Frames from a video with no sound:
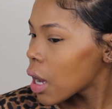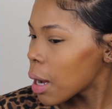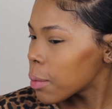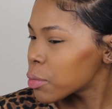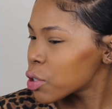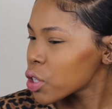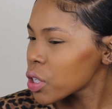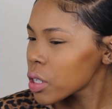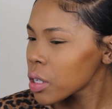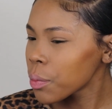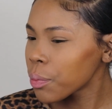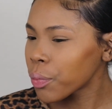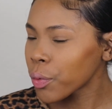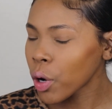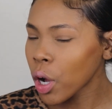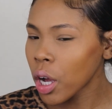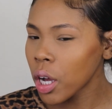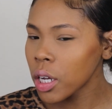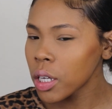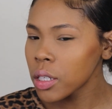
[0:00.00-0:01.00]
I'm just gonna
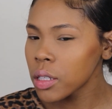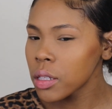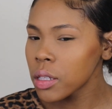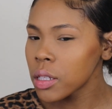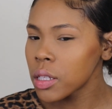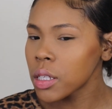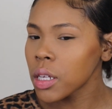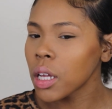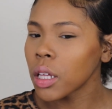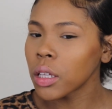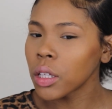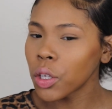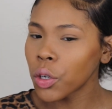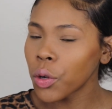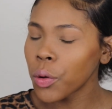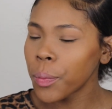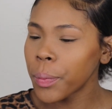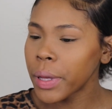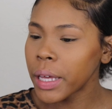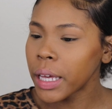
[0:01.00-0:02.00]
bronze a
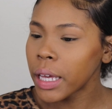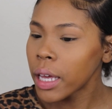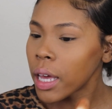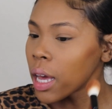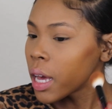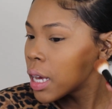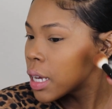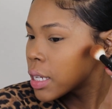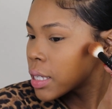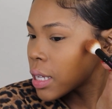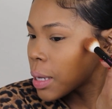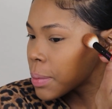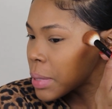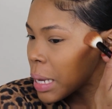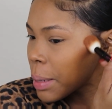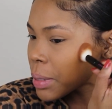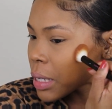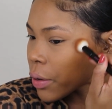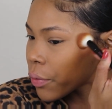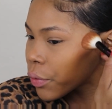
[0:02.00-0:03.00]
little bit.
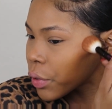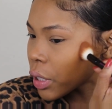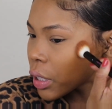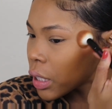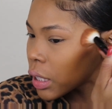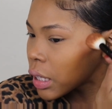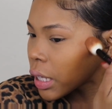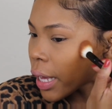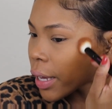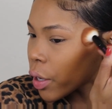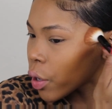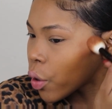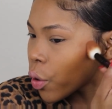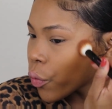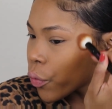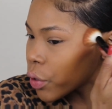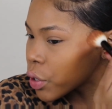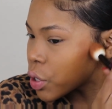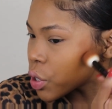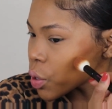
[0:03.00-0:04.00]
Sometimes I really like
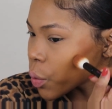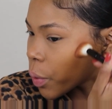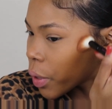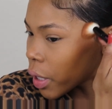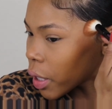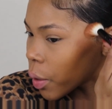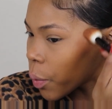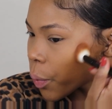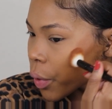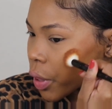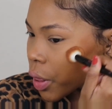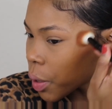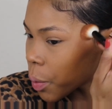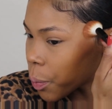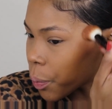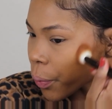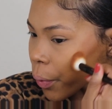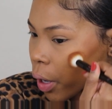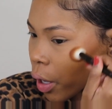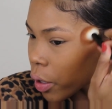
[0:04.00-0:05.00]
overdoing it with the
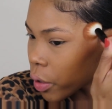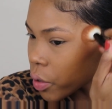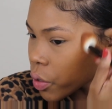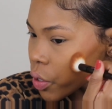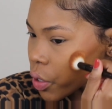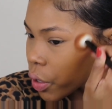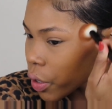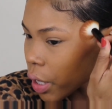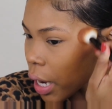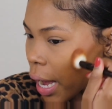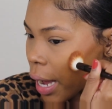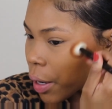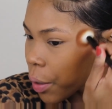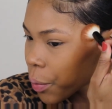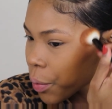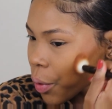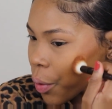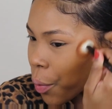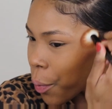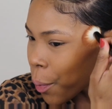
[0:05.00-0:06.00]
bronzer. I
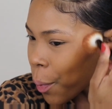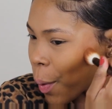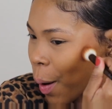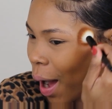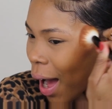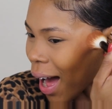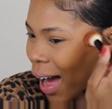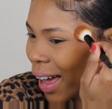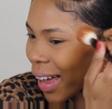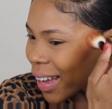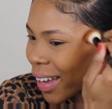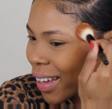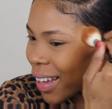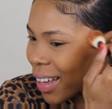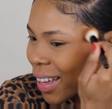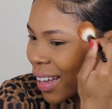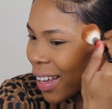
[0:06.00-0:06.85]
don't know why.